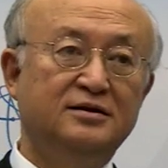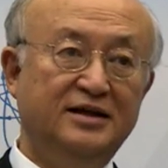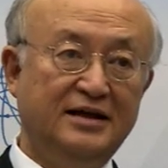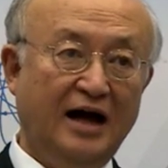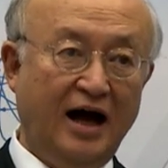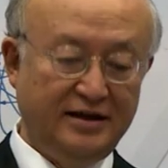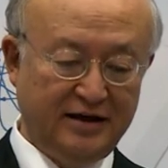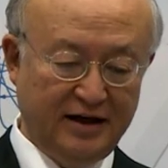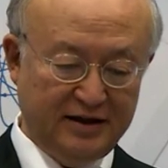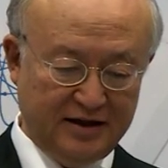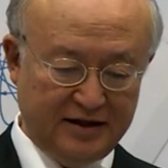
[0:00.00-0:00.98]
The
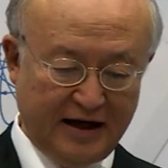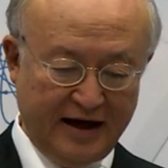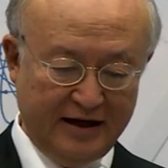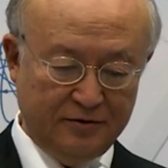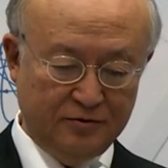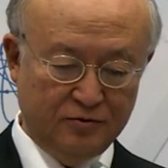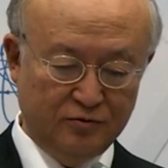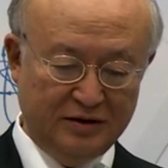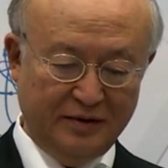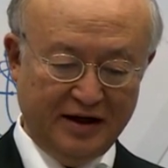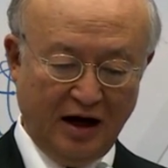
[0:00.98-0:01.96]
IAEA
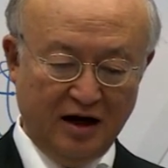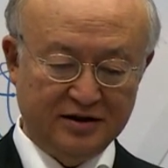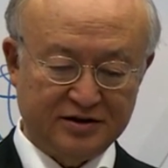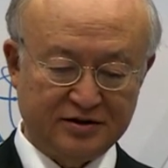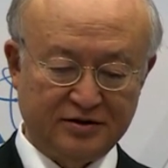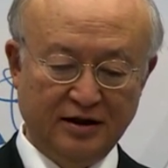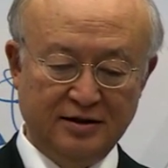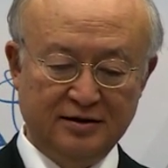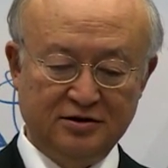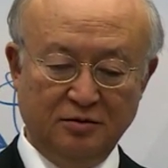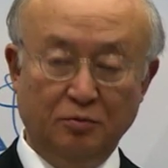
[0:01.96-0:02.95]
will be asked
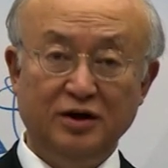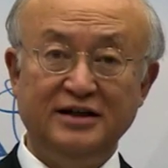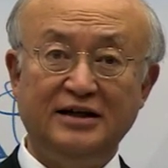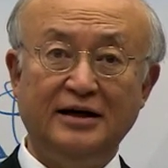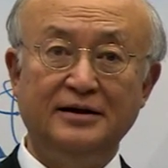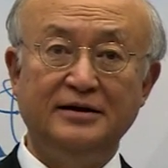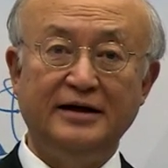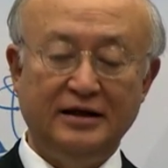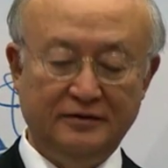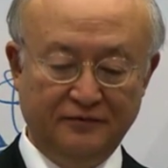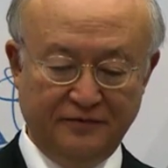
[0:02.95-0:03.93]
to monitor
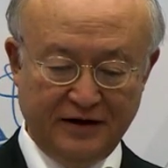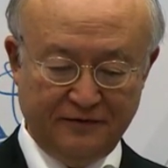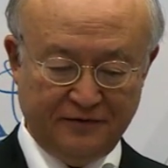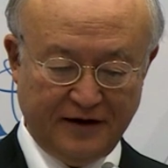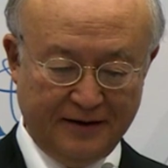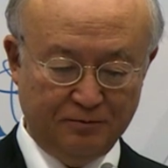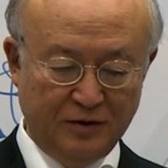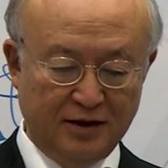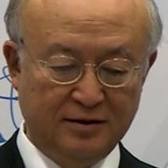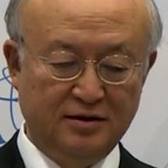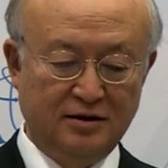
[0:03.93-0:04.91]
and verify
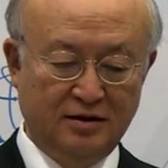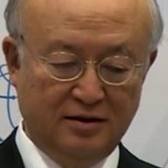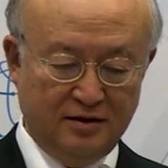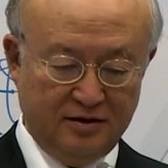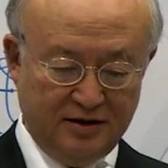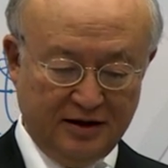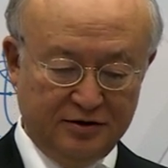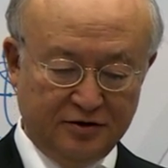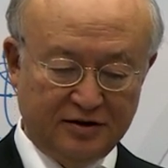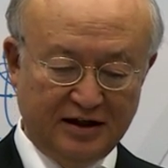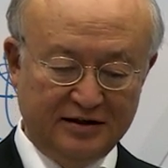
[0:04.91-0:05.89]
the
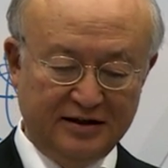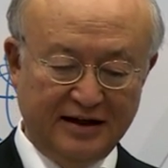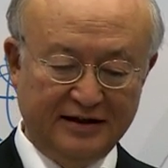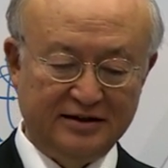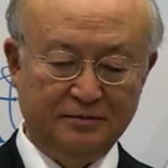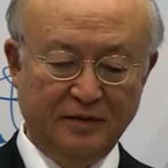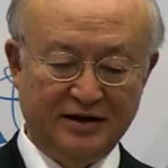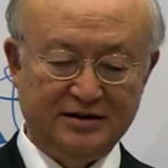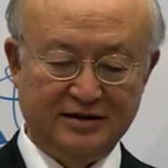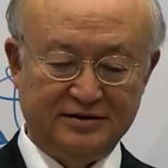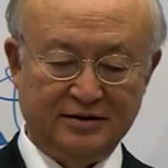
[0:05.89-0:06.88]
nuclear-related
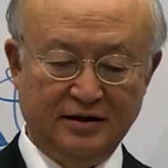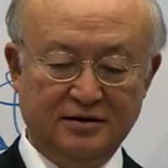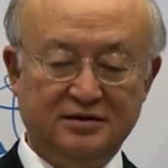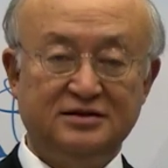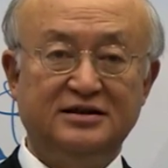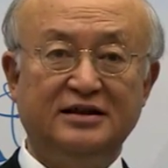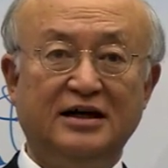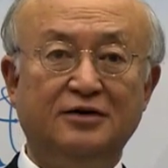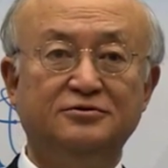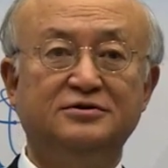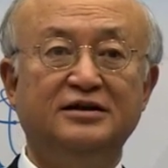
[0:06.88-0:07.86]
measures set
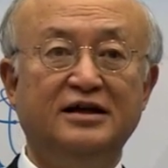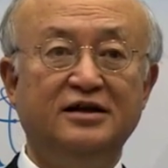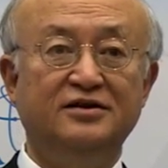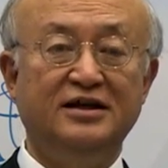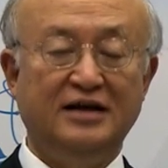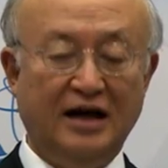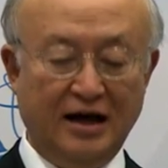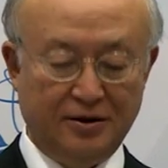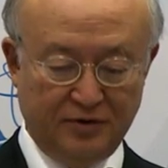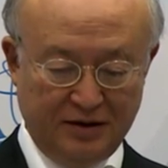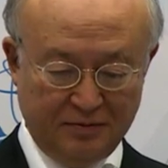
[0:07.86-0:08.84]
out in the
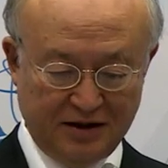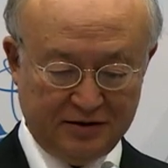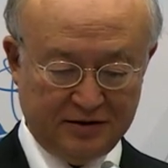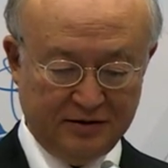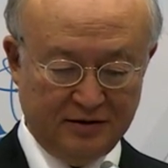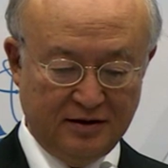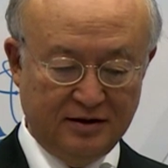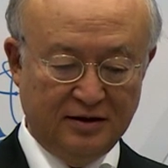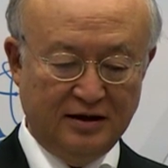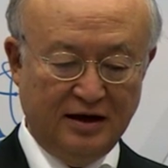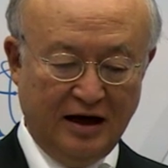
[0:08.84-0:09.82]
agreement.
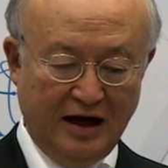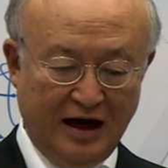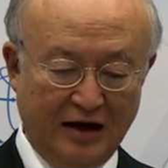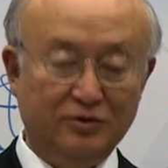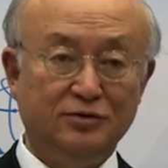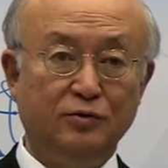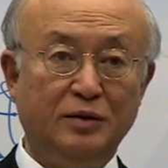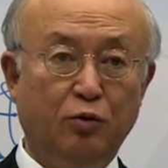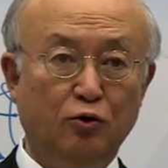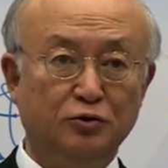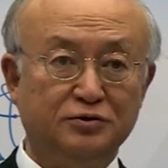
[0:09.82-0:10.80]
I will
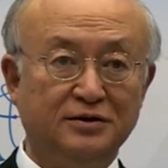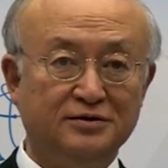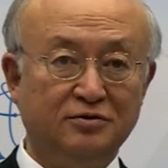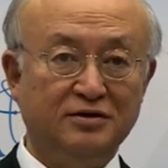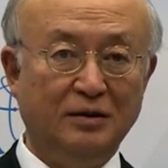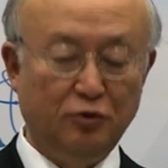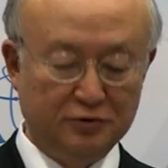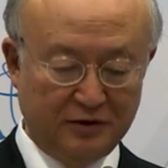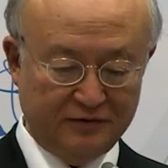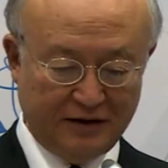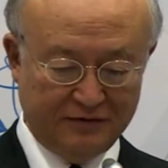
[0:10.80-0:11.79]
report to the Board
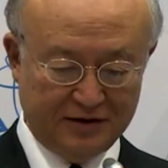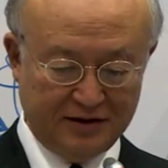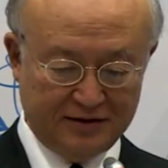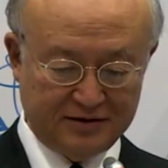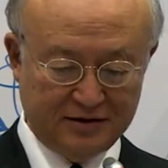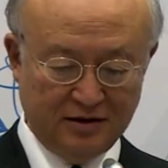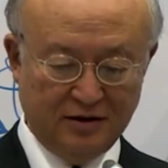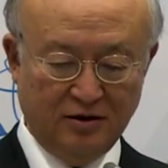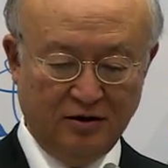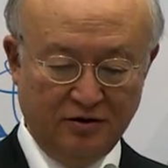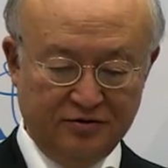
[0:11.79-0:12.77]
of Governors
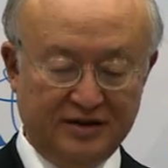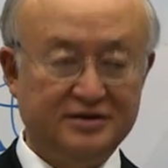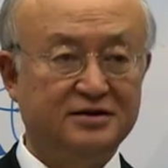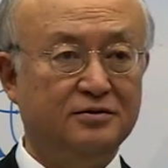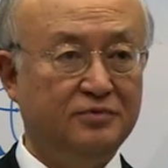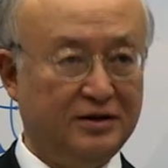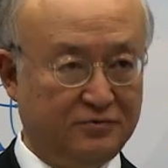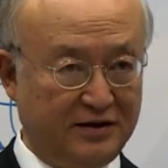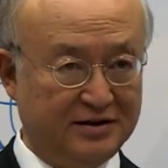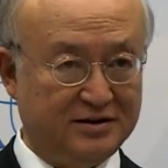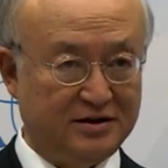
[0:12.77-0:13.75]
on this
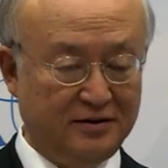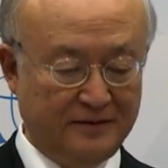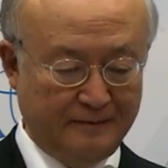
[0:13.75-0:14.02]
request.